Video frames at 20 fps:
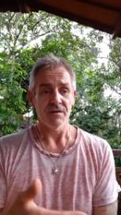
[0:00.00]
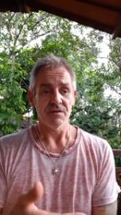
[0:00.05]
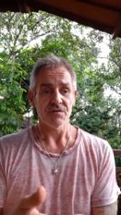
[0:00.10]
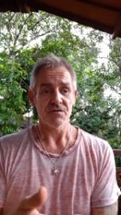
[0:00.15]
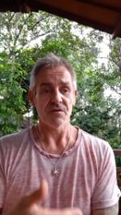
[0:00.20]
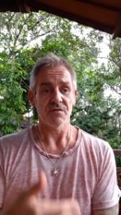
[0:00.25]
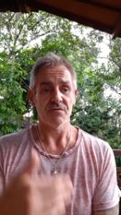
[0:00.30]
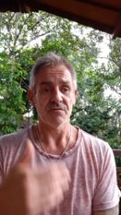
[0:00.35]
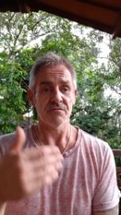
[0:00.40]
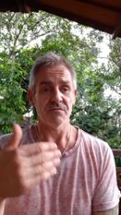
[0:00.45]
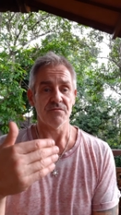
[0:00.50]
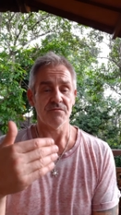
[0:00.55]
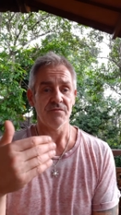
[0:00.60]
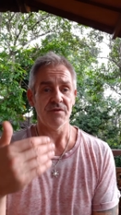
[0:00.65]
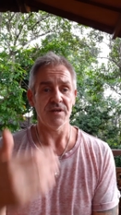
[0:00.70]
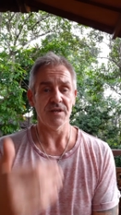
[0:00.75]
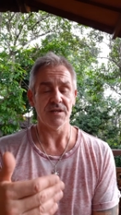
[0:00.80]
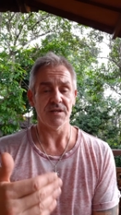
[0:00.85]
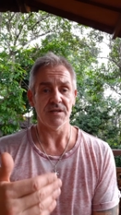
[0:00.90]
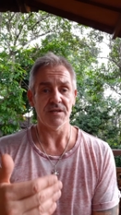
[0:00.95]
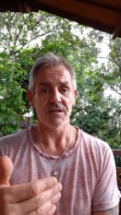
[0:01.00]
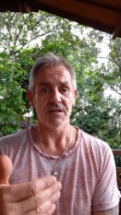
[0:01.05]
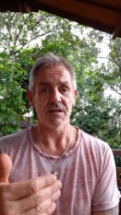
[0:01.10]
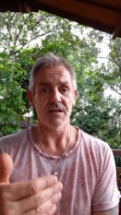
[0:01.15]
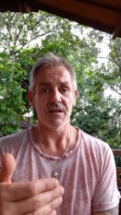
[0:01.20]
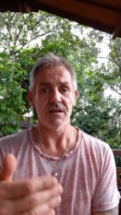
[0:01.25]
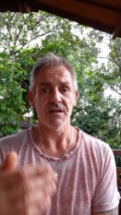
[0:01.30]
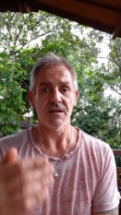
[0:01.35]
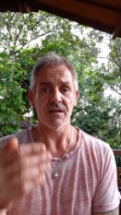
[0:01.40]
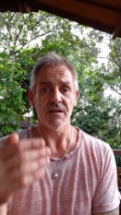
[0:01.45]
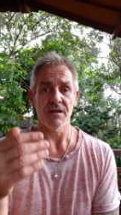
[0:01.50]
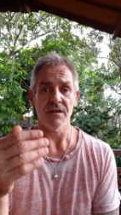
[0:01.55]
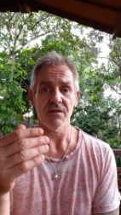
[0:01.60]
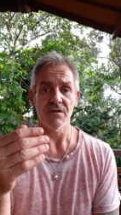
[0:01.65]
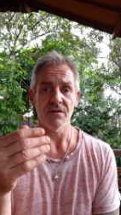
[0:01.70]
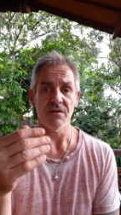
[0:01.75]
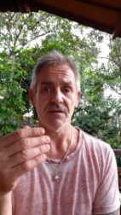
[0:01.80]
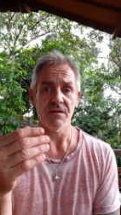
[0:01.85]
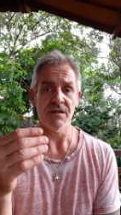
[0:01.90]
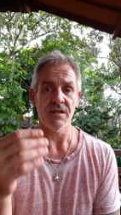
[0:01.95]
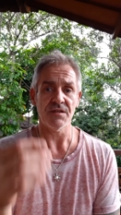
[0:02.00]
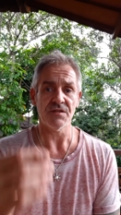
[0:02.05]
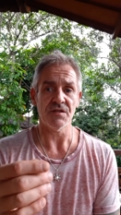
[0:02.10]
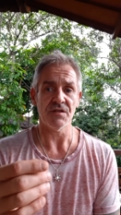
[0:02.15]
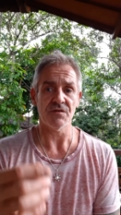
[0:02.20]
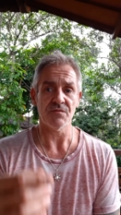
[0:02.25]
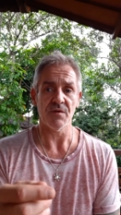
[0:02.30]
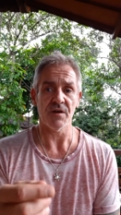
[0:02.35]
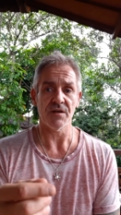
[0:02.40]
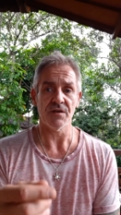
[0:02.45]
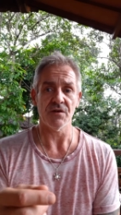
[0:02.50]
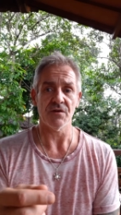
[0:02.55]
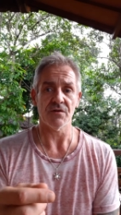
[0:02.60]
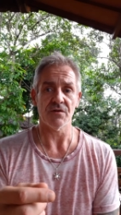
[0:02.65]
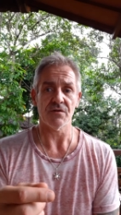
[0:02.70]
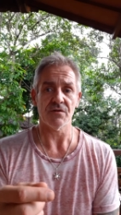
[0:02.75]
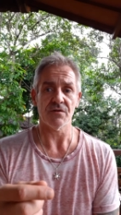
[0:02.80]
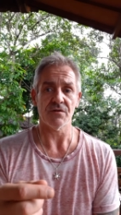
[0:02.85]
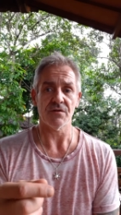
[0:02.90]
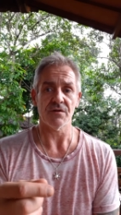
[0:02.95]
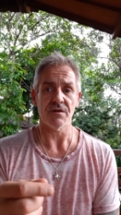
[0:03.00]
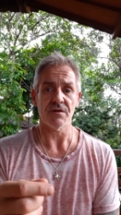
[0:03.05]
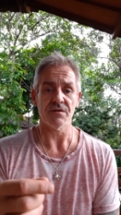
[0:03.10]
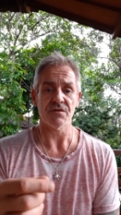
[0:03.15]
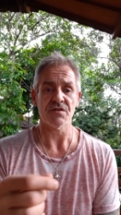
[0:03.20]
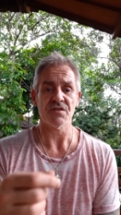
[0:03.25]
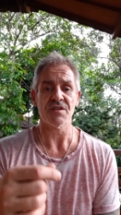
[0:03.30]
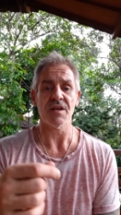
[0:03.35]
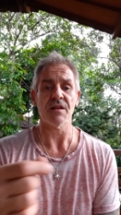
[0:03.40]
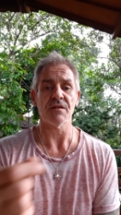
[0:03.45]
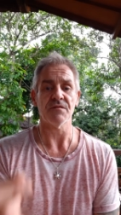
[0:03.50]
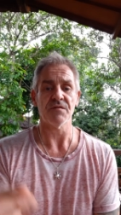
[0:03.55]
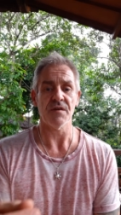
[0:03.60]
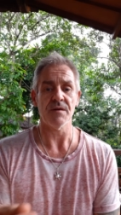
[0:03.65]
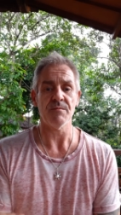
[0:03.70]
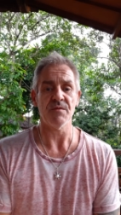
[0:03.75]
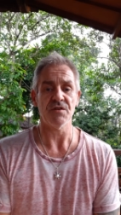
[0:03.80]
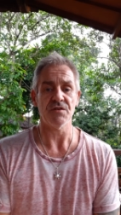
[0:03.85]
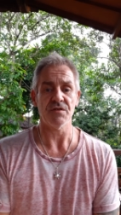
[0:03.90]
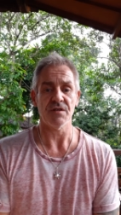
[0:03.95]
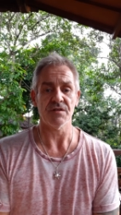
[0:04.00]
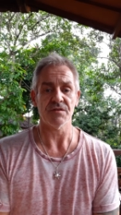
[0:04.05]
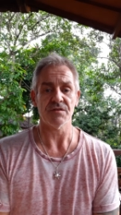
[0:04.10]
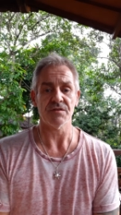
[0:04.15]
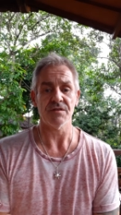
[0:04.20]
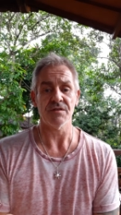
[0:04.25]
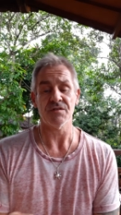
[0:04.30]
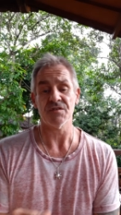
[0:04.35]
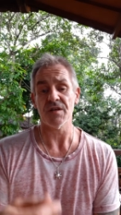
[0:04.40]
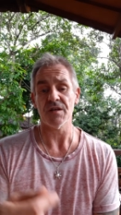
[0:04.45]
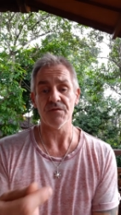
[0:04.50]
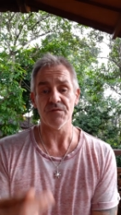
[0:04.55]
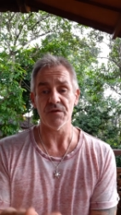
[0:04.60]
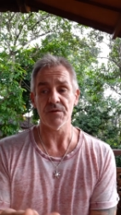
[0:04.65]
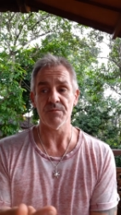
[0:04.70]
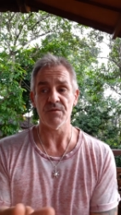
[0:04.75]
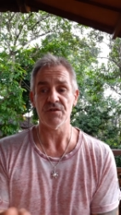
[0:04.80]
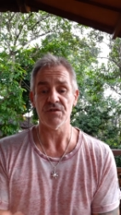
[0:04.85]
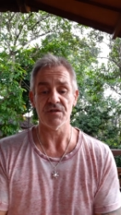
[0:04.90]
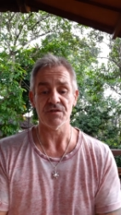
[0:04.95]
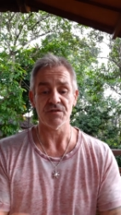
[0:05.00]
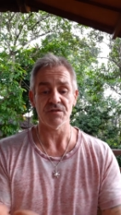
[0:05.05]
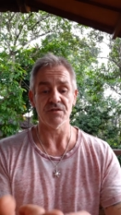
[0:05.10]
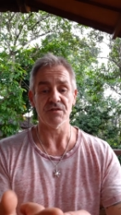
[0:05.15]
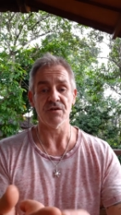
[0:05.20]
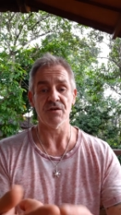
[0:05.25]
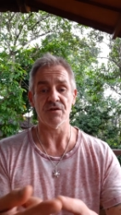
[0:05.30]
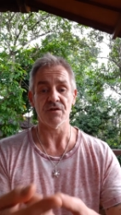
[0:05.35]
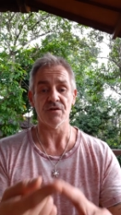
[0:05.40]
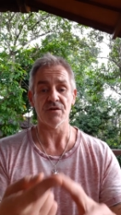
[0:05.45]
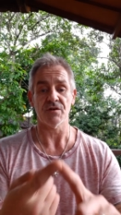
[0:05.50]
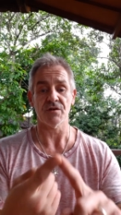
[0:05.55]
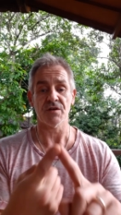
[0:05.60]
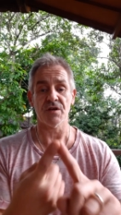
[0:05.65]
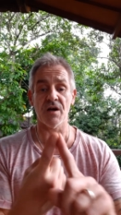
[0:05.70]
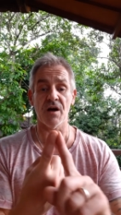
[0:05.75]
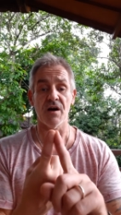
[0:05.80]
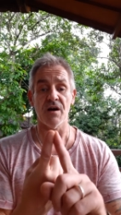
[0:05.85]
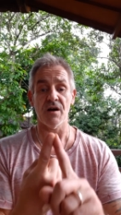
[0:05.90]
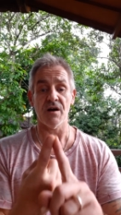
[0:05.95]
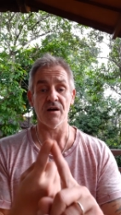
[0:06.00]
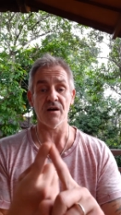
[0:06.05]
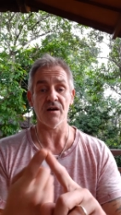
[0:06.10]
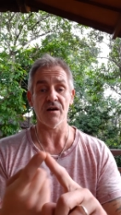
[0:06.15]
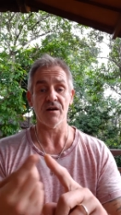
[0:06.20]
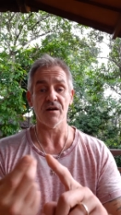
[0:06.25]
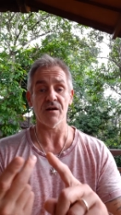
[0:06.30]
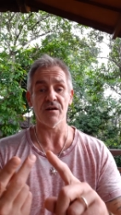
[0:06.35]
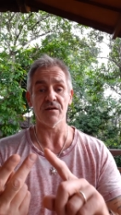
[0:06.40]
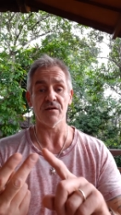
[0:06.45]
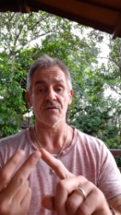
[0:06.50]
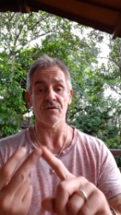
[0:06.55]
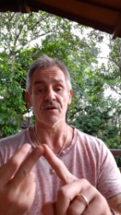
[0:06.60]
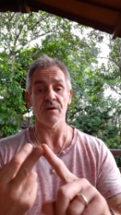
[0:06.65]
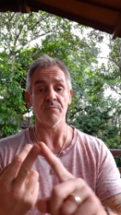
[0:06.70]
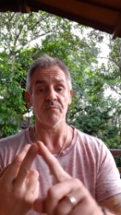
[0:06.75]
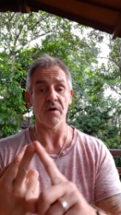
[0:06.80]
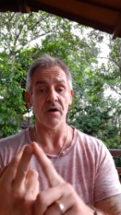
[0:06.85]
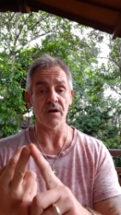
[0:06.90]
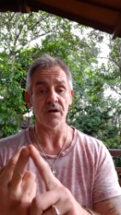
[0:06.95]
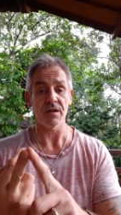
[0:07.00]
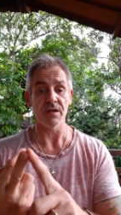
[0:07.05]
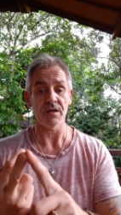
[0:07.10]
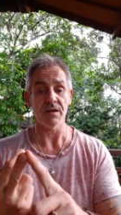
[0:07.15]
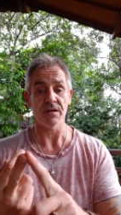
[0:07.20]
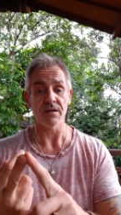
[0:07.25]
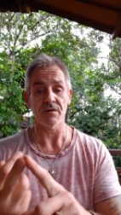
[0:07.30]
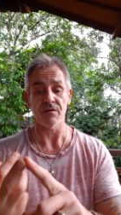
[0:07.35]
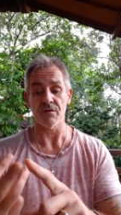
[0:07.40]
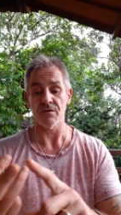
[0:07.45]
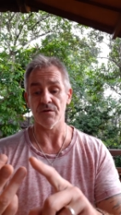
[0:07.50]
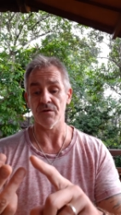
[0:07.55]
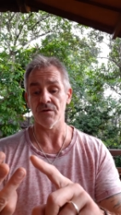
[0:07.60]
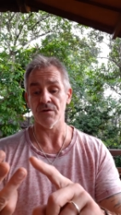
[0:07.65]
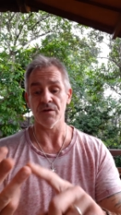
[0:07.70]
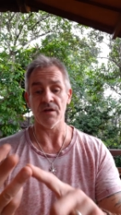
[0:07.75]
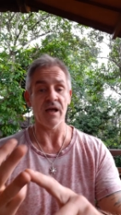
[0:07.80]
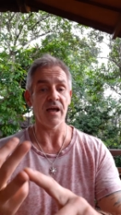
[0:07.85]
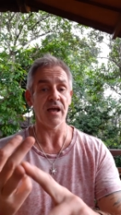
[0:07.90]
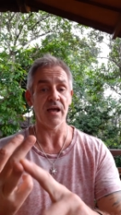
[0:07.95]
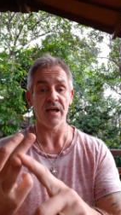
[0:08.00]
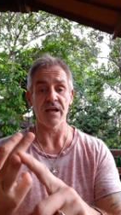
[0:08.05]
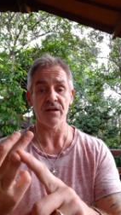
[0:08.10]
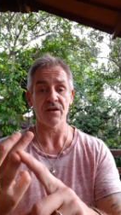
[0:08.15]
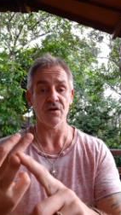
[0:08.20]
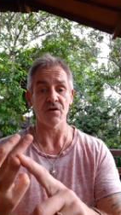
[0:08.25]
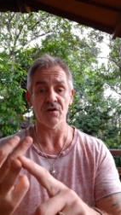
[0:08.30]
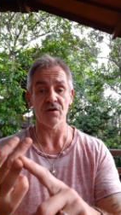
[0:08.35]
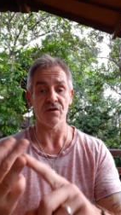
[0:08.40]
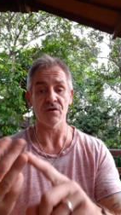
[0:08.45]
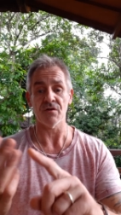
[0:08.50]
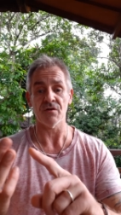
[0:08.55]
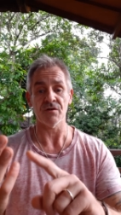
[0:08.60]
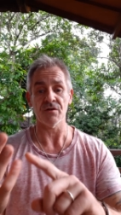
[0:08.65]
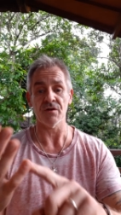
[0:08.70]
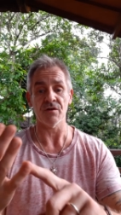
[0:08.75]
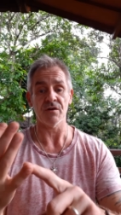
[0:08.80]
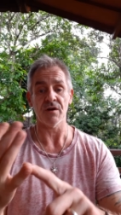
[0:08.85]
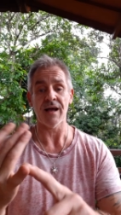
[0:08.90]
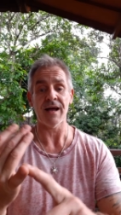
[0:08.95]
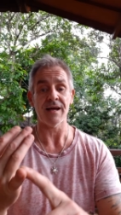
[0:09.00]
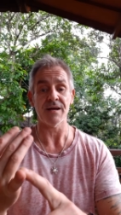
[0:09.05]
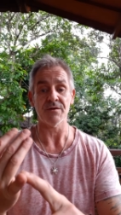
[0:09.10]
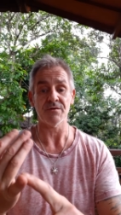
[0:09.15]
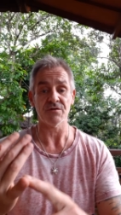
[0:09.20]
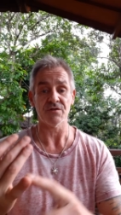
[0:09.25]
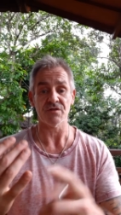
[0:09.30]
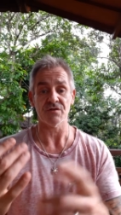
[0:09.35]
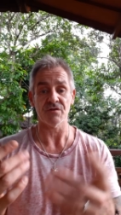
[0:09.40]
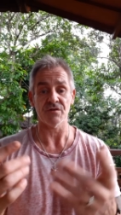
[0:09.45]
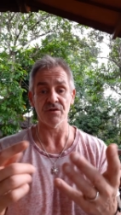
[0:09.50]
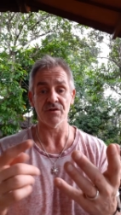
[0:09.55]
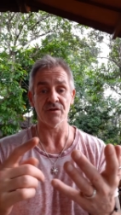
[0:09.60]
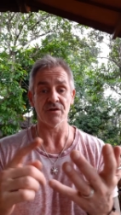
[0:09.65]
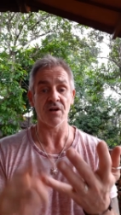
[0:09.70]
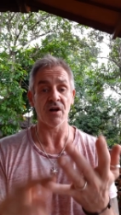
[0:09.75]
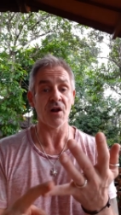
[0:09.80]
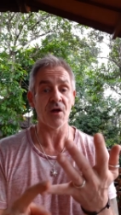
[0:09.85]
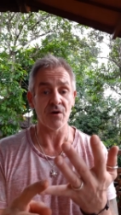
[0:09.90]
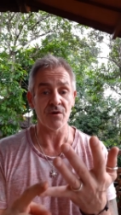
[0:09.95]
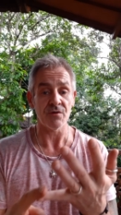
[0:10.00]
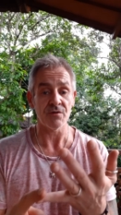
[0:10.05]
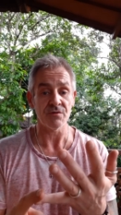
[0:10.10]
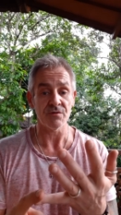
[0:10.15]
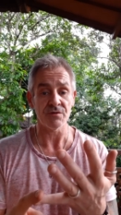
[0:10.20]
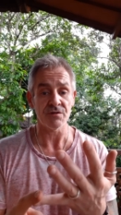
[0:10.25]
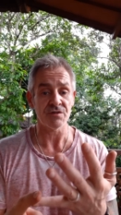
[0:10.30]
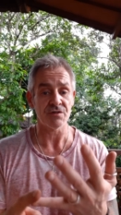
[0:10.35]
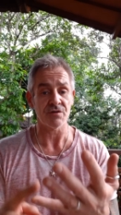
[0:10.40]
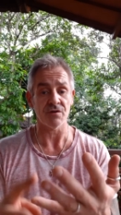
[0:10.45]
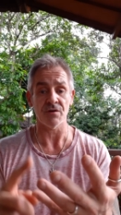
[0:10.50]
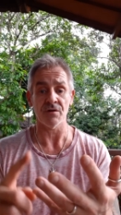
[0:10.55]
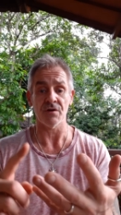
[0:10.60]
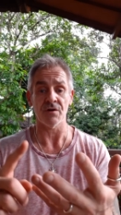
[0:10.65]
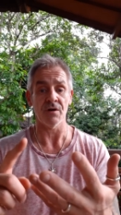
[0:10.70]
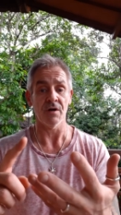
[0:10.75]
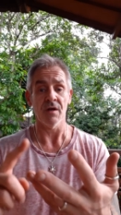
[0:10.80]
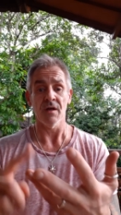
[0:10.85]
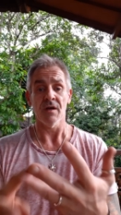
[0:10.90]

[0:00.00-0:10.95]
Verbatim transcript: So, really, this is where your self image is. Your self image isn't your car or your bike or, or your haircut or your house or your clothes or